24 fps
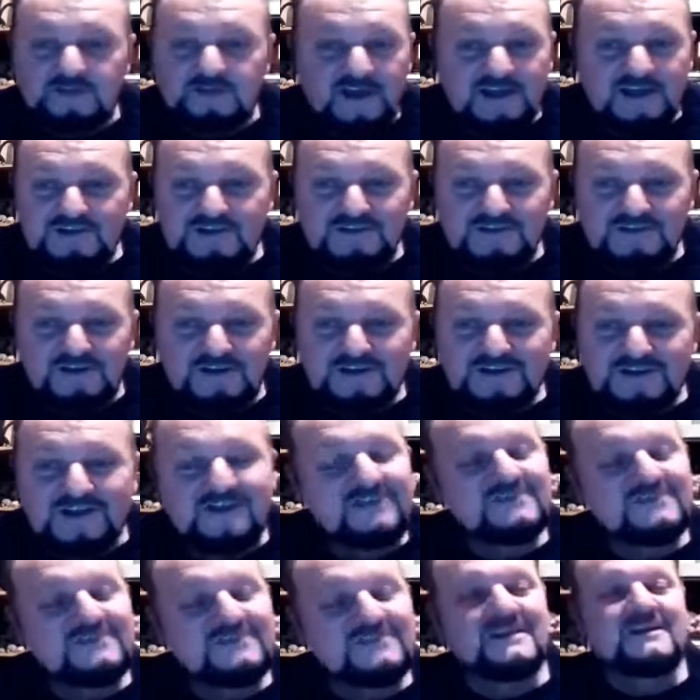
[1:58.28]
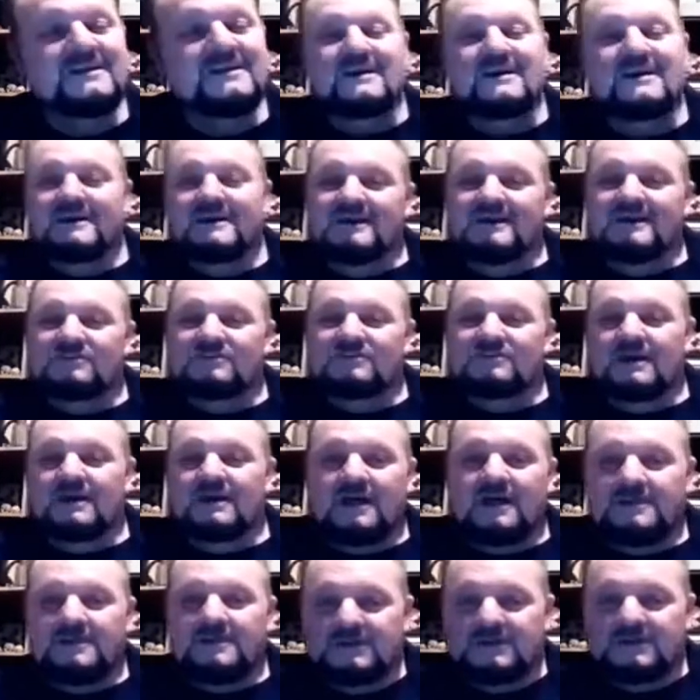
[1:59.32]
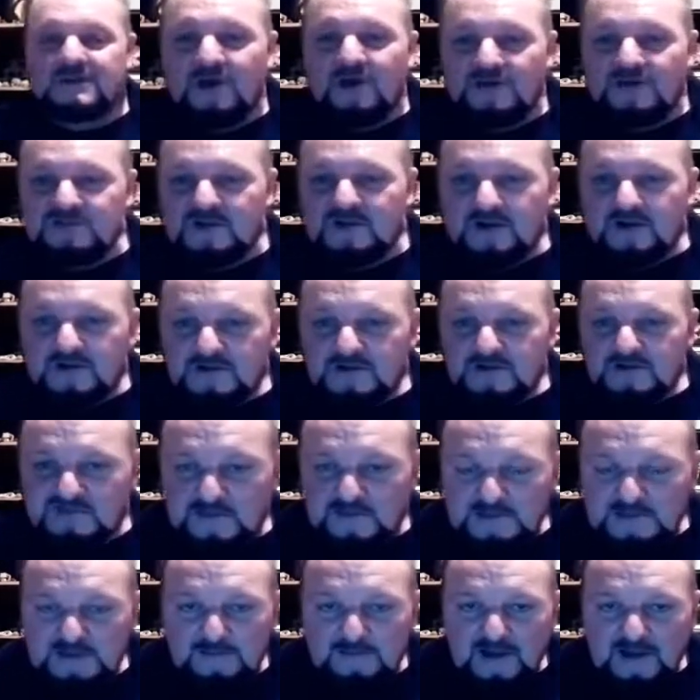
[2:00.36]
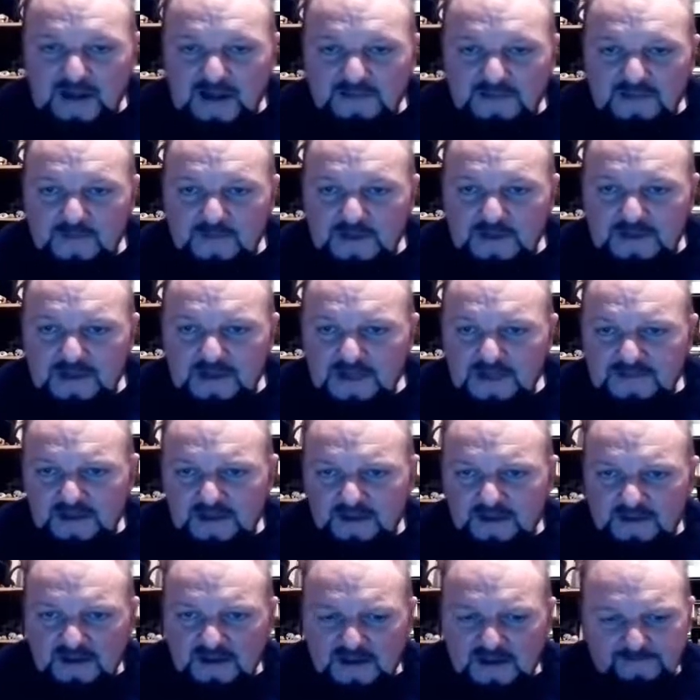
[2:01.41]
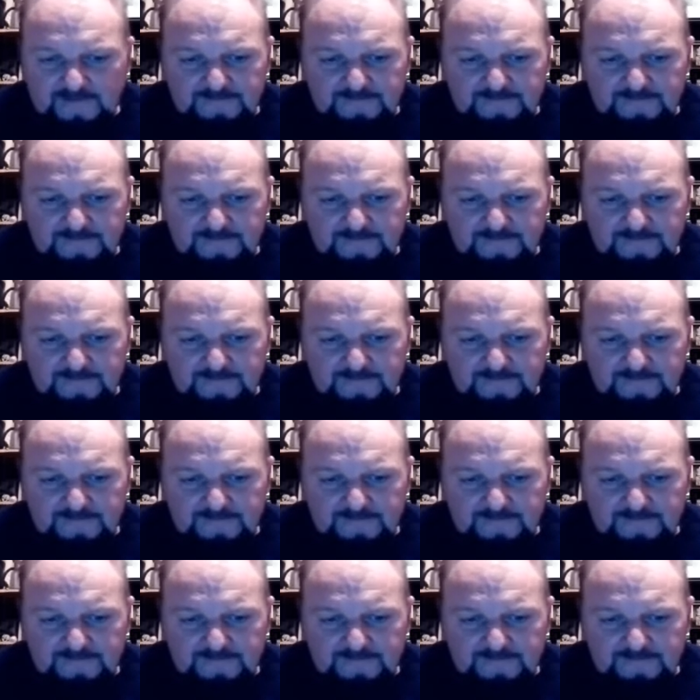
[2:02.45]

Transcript: it takes you. So I think you guys are on a similar path. I mean, I think